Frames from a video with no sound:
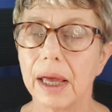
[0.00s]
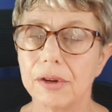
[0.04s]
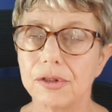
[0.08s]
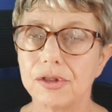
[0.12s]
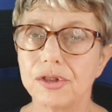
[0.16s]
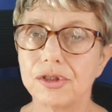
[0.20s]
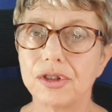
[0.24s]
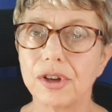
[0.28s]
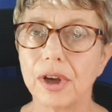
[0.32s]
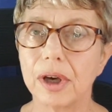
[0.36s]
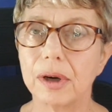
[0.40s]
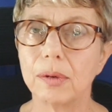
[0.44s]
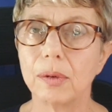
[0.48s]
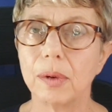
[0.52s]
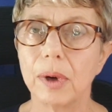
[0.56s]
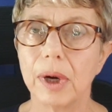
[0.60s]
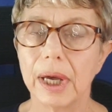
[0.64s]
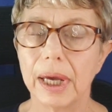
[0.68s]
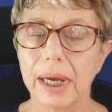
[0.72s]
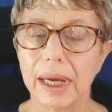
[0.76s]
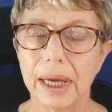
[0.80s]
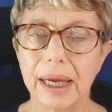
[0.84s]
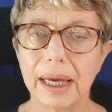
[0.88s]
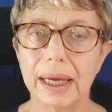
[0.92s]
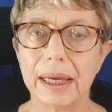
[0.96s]
So
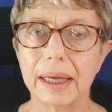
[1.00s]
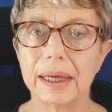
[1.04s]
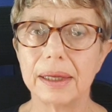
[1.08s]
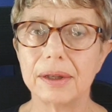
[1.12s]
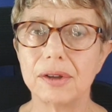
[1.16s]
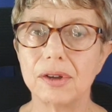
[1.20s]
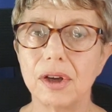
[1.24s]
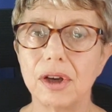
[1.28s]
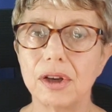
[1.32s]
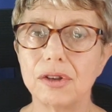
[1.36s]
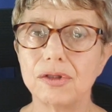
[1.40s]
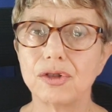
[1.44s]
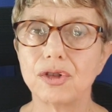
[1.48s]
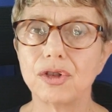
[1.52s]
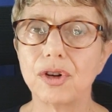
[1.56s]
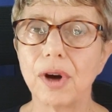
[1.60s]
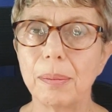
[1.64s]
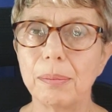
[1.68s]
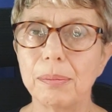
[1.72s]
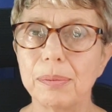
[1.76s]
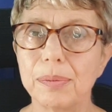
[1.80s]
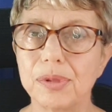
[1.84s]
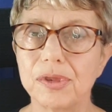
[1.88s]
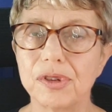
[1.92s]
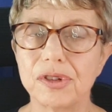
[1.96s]
uh, uh,
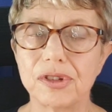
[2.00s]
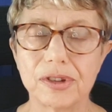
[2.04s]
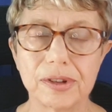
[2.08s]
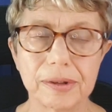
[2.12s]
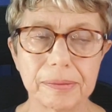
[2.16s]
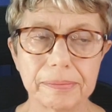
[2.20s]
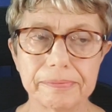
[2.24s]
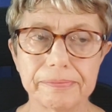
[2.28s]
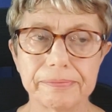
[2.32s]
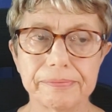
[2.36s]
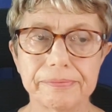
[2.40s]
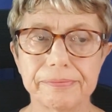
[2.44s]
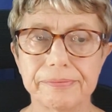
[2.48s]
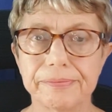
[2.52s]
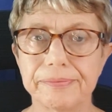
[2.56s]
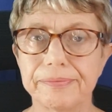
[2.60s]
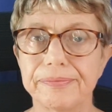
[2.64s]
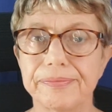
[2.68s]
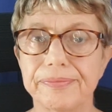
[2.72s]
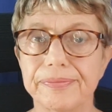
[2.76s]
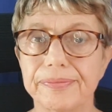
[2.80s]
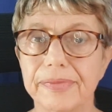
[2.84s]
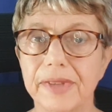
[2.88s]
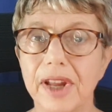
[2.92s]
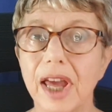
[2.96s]
Trump's
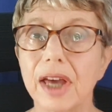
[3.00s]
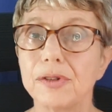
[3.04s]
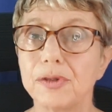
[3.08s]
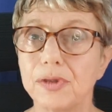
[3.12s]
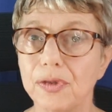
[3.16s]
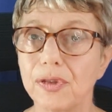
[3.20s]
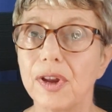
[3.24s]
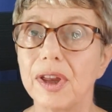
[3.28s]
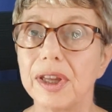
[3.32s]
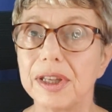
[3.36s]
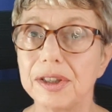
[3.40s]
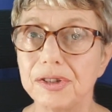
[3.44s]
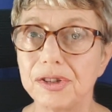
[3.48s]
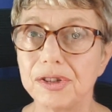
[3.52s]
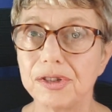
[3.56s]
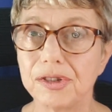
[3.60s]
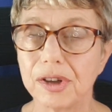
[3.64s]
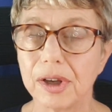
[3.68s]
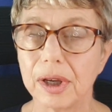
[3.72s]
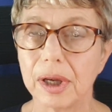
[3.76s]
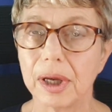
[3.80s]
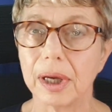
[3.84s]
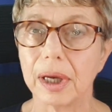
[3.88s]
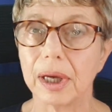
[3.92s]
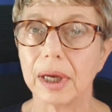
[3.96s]
advice
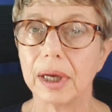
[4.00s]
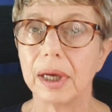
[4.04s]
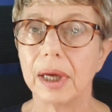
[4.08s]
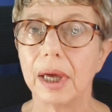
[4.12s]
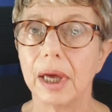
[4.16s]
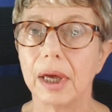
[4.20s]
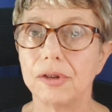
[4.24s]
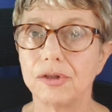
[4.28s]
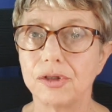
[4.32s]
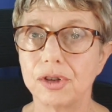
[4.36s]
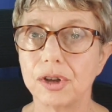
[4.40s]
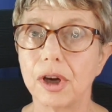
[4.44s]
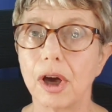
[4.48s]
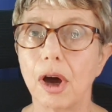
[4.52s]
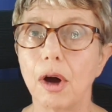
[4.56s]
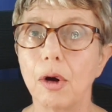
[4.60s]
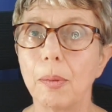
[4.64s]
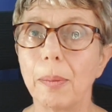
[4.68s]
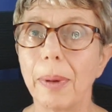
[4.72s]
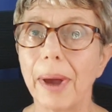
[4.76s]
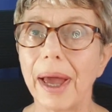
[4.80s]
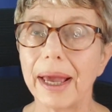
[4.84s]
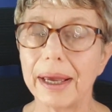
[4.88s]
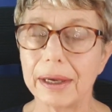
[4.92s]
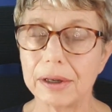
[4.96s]
to her to
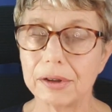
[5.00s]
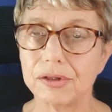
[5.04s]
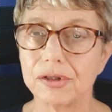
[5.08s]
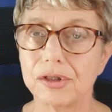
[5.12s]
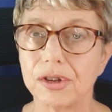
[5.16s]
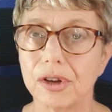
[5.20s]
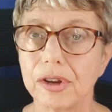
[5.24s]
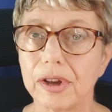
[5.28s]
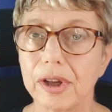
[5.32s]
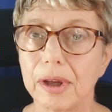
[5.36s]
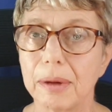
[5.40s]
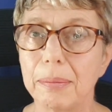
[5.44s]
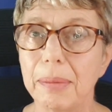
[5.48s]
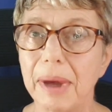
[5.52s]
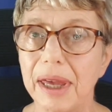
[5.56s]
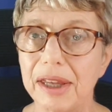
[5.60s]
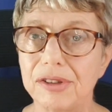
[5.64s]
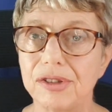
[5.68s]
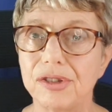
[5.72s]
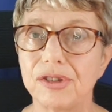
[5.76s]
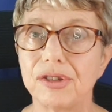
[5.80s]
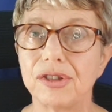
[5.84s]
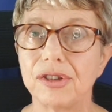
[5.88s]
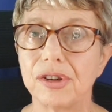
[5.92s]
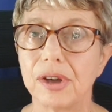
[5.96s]
go back to the
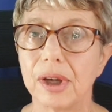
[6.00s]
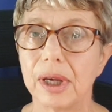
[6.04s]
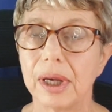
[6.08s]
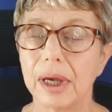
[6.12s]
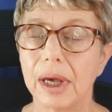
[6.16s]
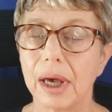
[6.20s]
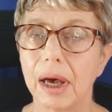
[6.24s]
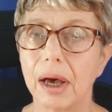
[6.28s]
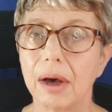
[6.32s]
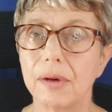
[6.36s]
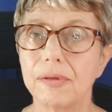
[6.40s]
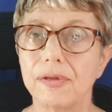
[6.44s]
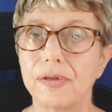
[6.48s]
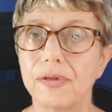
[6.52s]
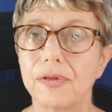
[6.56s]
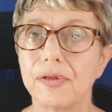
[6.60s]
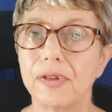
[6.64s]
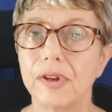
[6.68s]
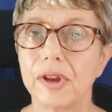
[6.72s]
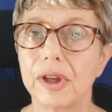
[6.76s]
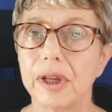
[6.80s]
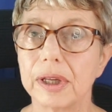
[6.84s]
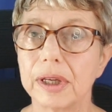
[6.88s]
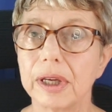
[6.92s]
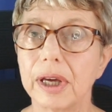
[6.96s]
mess of
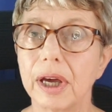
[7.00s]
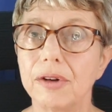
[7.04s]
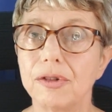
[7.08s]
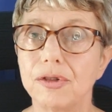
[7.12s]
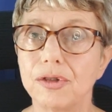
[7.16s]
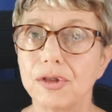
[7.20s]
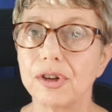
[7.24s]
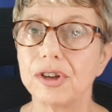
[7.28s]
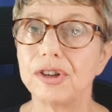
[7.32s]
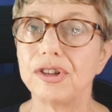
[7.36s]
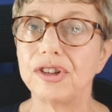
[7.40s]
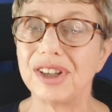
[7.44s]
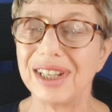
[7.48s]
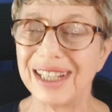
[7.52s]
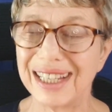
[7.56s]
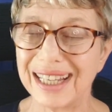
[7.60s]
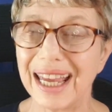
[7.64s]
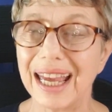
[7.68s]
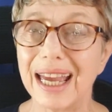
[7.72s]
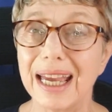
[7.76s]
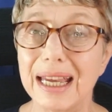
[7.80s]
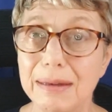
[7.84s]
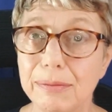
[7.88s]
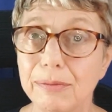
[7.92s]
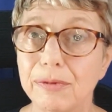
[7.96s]
the country she
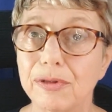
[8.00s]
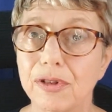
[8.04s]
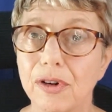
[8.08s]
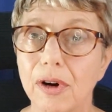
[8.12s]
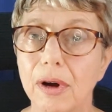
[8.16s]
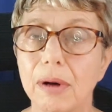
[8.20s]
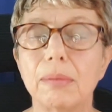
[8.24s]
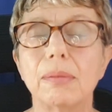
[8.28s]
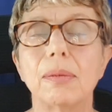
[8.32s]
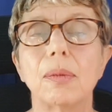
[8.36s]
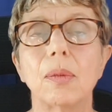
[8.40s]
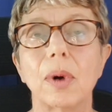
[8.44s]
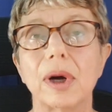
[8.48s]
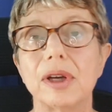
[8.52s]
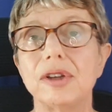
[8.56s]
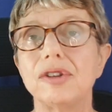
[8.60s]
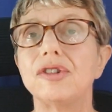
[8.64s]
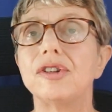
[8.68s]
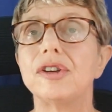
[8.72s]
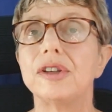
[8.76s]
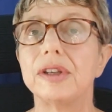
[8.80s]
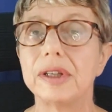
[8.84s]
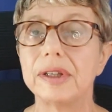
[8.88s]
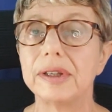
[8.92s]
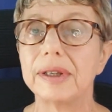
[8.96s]
came from when
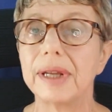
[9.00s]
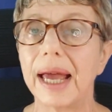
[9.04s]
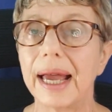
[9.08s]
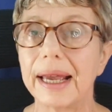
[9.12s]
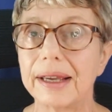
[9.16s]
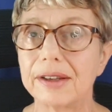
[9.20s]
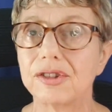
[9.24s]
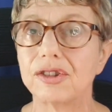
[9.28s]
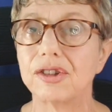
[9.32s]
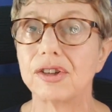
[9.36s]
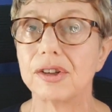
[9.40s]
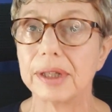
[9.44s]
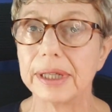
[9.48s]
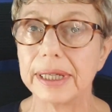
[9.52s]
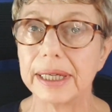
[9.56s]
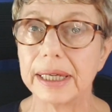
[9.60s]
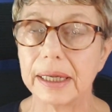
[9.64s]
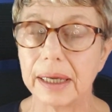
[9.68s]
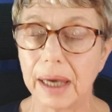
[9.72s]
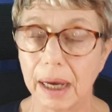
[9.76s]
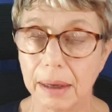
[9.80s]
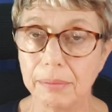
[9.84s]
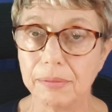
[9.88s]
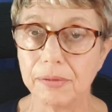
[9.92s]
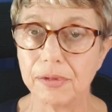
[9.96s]
she didn't actually
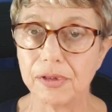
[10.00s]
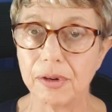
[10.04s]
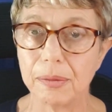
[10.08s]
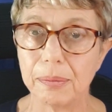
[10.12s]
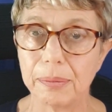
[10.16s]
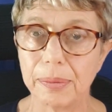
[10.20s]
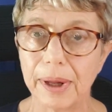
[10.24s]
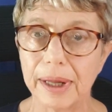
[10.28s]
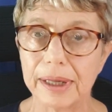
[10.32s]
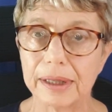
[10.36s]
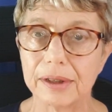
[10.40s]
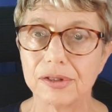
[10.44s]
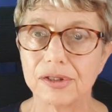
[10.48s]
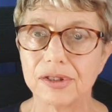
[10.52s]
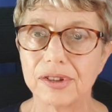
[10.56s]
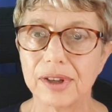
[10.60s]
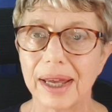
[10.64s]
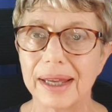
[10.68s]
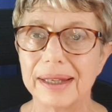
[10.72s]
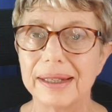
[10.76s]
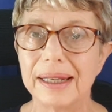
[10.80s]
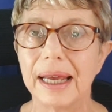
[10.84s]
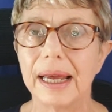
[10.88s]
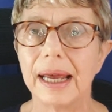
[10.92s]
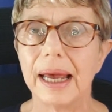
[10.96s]
come from
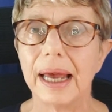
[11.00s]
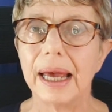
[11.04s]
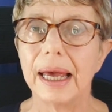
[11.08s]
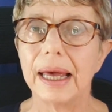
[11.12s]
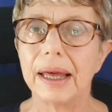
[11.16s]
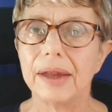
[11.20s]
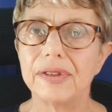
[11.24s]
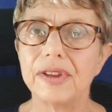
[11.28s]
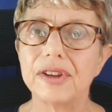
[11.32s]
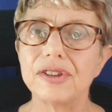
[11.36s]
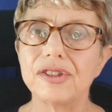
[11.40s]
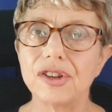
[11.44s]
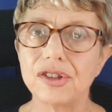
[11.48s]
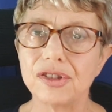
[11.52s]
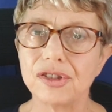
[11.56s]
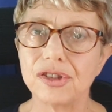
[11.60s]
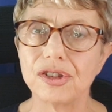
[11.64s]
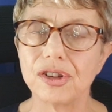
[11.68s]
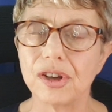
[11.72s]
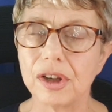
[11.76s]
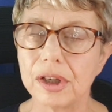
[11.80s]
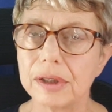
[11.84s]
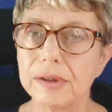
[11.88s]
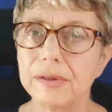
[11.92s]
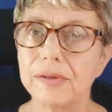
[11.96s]
Palestine, there's a
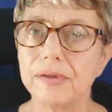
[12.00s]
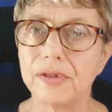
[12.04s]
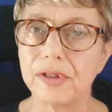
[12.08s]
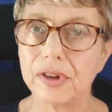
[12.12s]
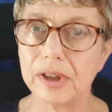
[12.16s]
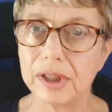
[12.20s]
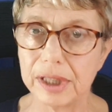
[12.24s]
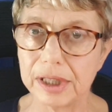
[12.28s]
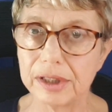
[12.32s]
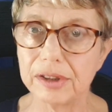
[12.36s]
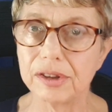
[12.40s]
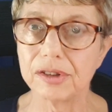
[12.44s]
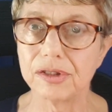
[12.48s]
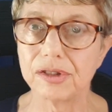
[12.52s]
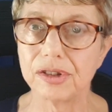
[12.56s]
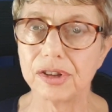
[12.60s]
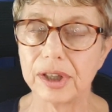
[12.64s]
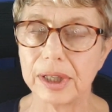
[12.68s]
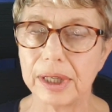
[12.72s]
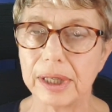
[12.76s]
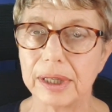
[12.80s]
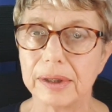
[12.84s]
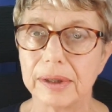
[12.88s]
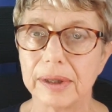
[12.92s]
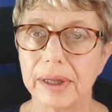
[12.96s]
certain
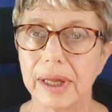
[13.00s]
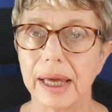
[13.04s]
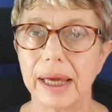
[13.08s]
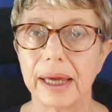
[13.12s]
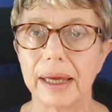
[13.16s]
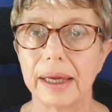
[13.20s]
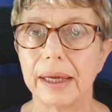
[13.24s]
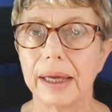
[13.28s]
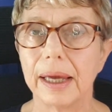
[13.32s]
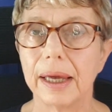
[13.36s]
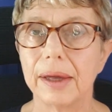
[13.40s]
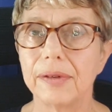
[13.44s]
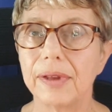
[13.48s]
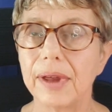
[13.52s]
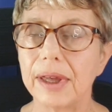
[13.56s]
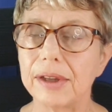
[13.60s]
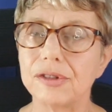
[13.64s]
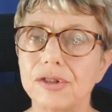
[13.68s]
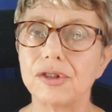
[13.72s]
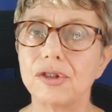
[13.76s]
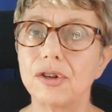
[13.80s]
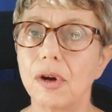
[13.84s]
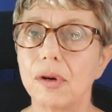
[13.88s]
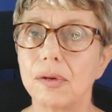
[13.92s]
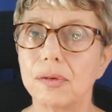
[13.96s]
validity in there.
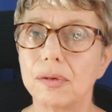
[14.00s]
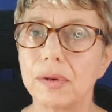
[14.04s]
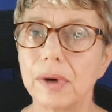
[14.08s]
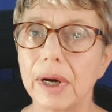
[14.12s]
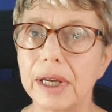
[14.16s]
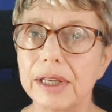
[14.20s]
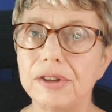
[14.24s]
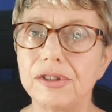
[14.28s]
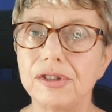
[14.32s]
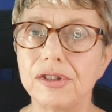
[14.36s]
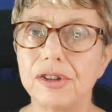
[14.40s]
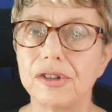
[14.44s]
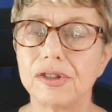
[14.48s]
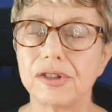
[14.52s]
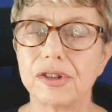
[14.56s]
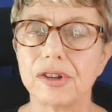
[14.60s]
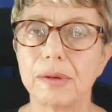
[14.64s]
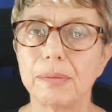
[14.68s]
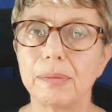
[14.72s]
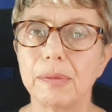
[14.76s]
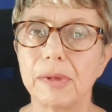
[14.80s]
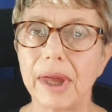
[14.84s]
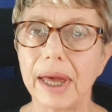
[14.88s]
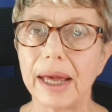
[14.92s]
That's not racism.